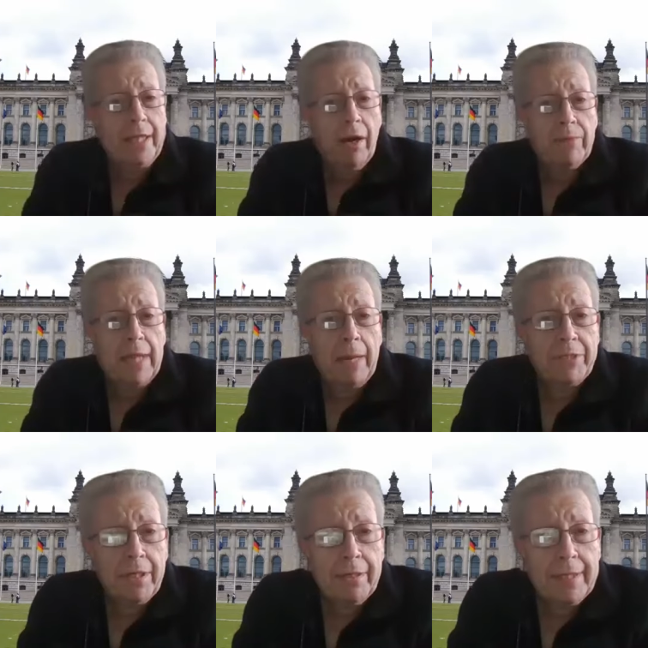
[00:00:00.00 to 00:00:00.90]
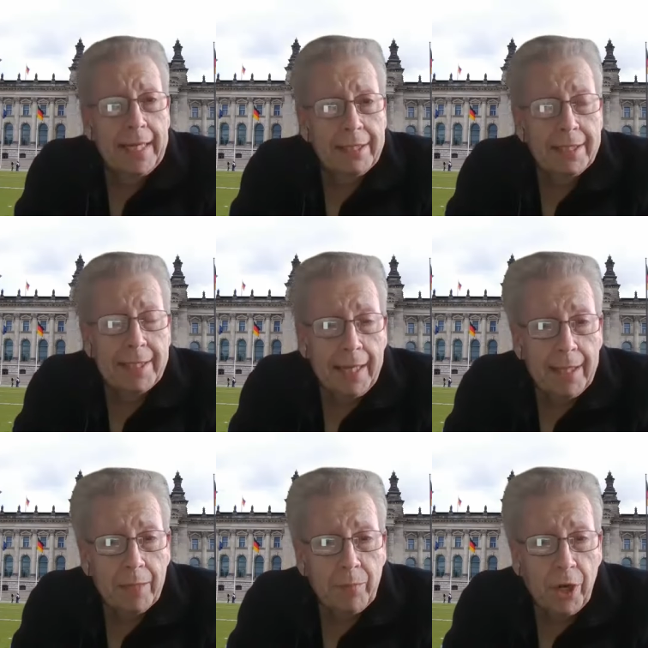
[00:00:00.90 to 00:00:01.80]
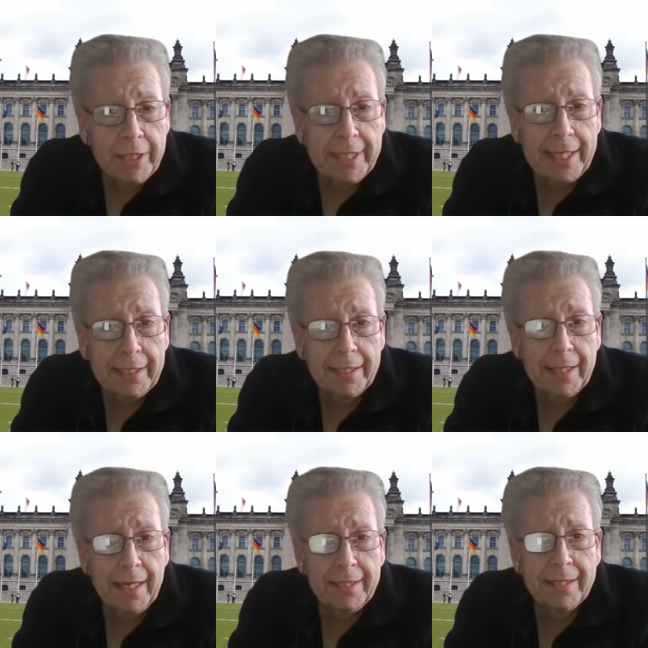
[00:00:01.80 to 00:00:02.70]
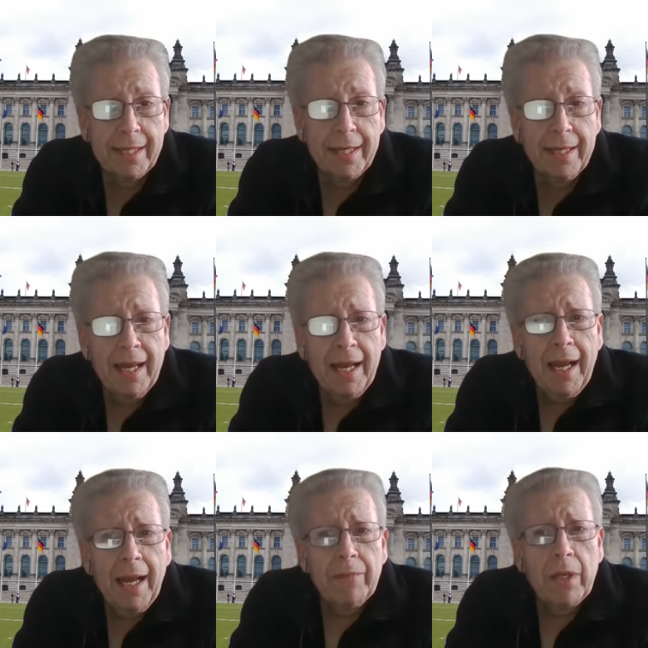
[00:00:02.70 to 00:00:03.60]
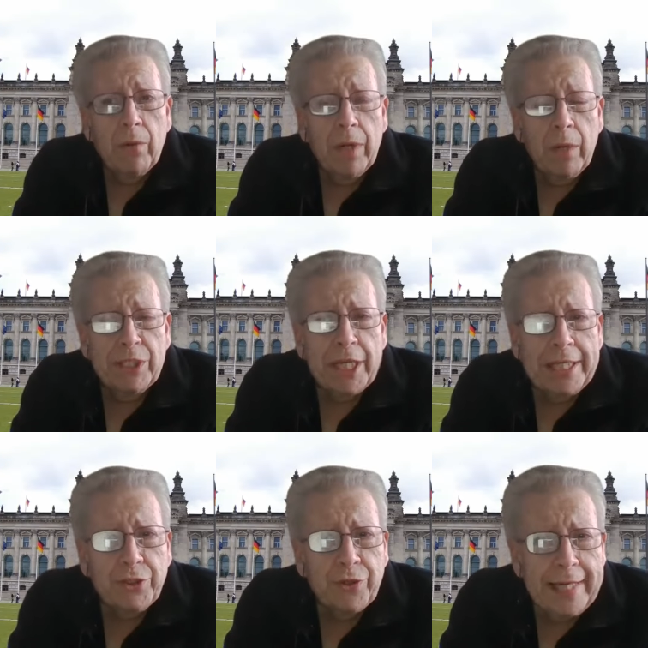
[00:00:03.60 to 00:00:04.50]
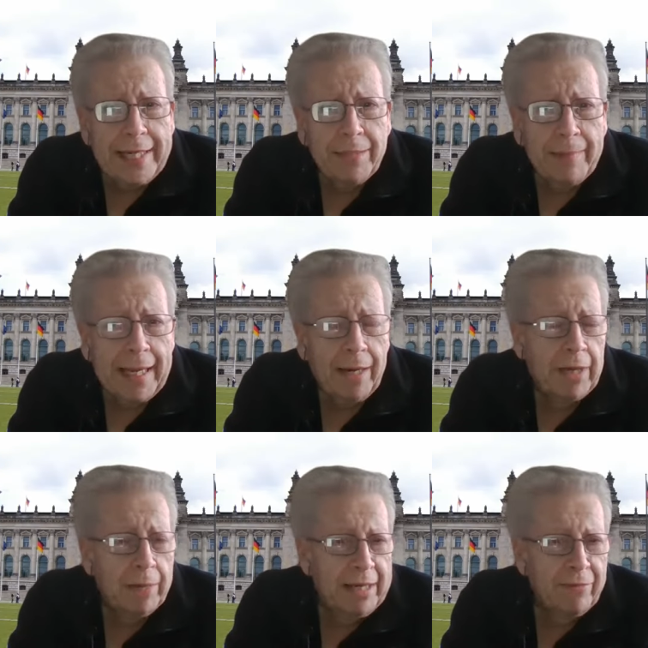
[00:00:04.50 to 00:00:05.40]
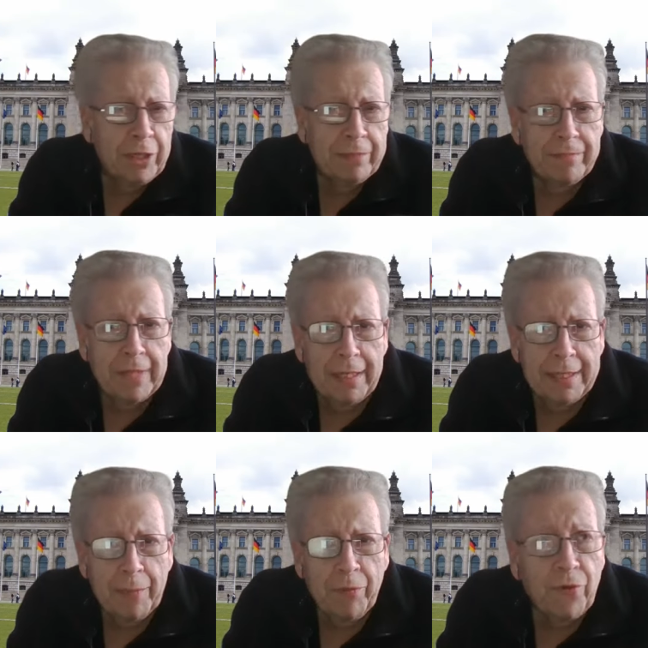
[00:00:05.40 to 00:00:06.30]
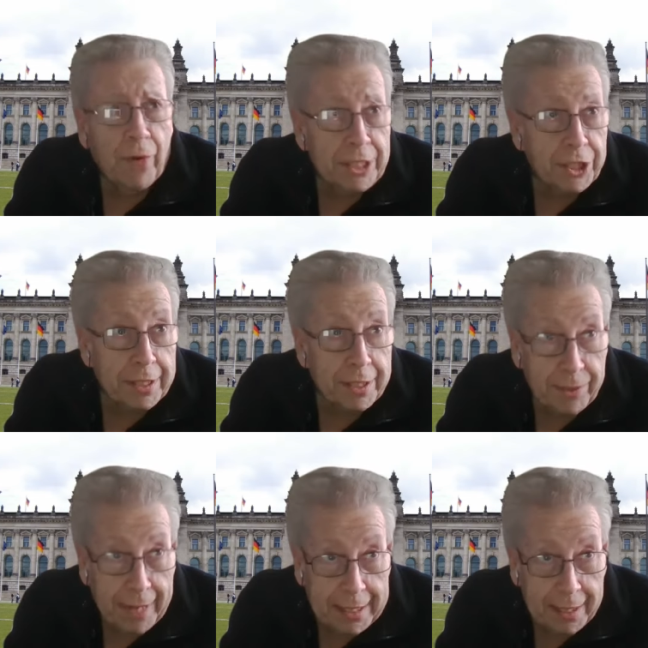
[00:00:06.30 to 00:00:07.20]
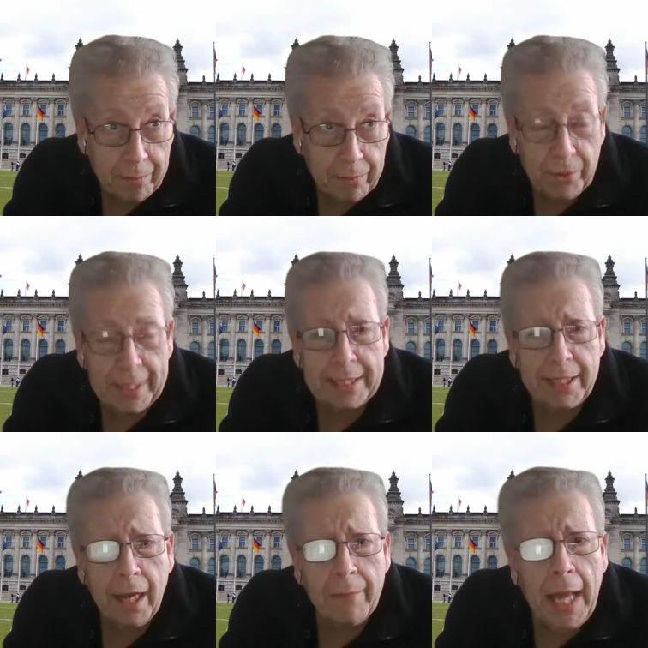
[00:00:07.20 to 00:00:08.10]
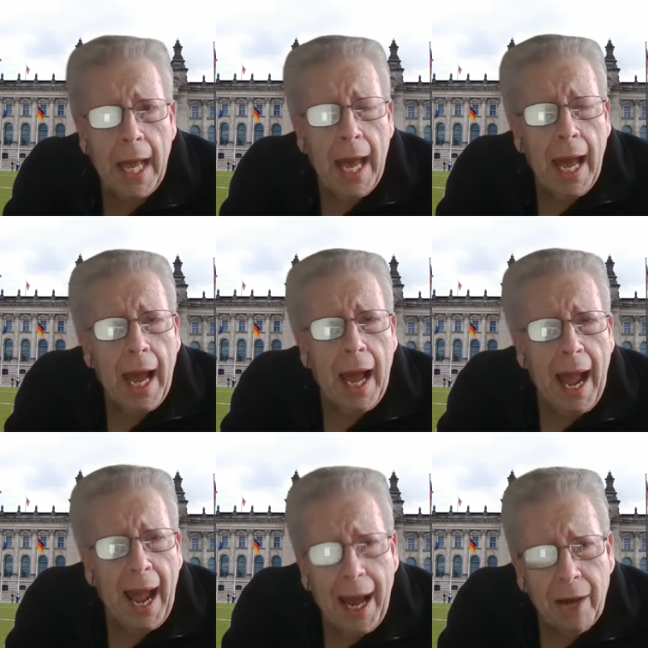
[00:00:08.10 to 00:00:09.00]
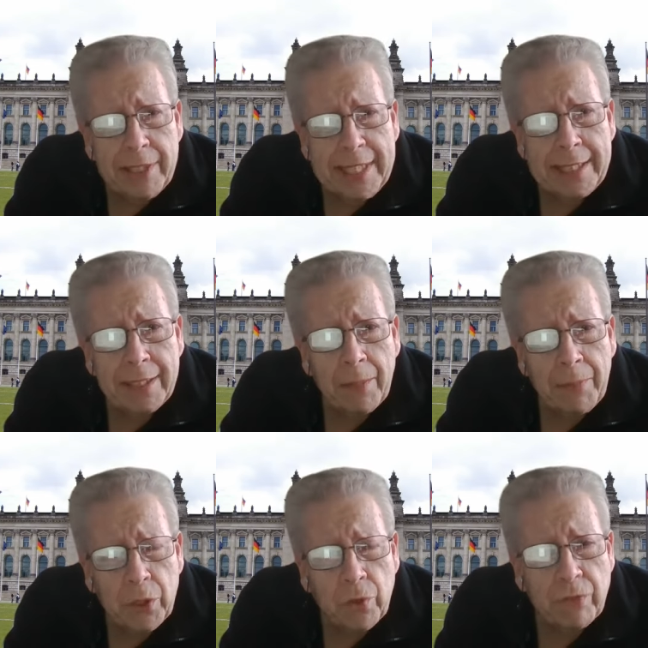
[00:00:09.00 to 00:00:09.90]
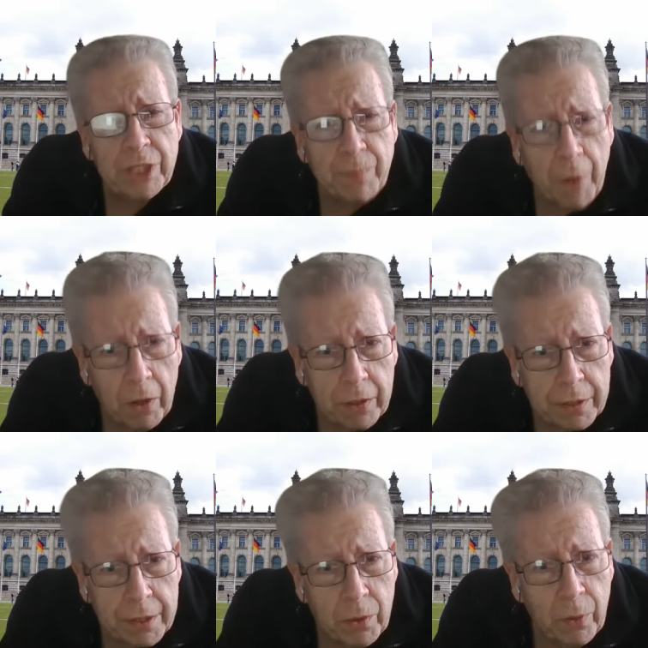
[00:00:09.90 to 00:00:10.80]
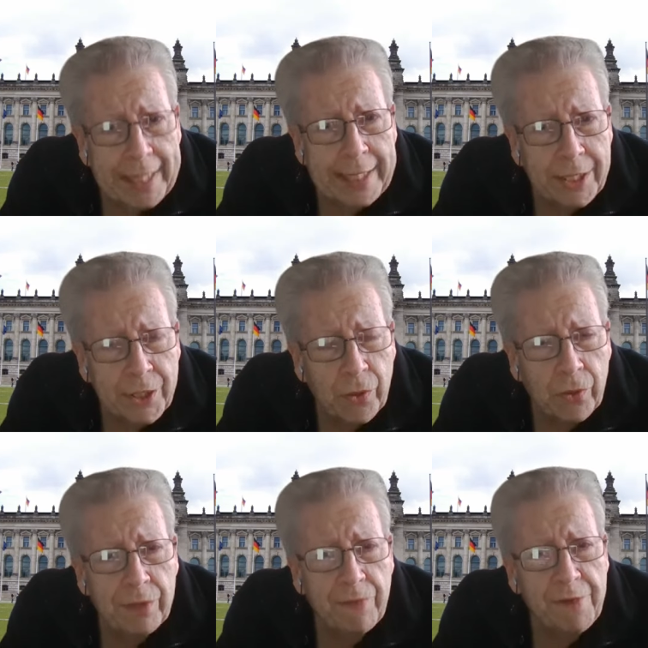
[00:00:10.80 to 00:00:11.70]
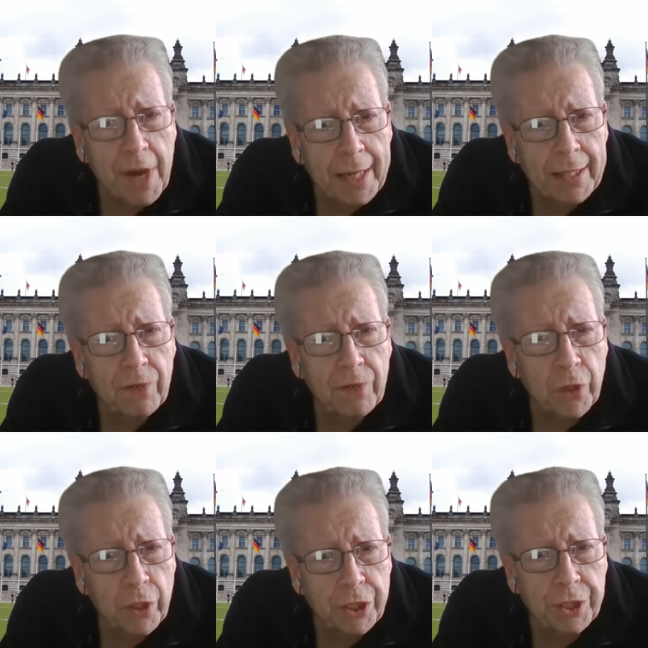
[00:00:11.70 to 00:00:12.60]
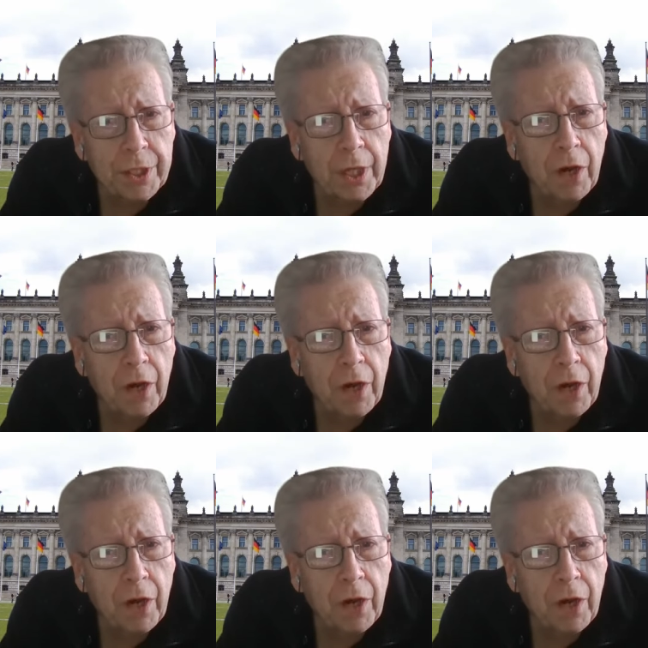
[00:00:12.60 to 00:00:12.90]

No, I absolutely understand that process, and uh, which intrigues me. I, I, mean, I've got a number of questions to ask, and I'm looking at time. How did Bill respond when he saw the final version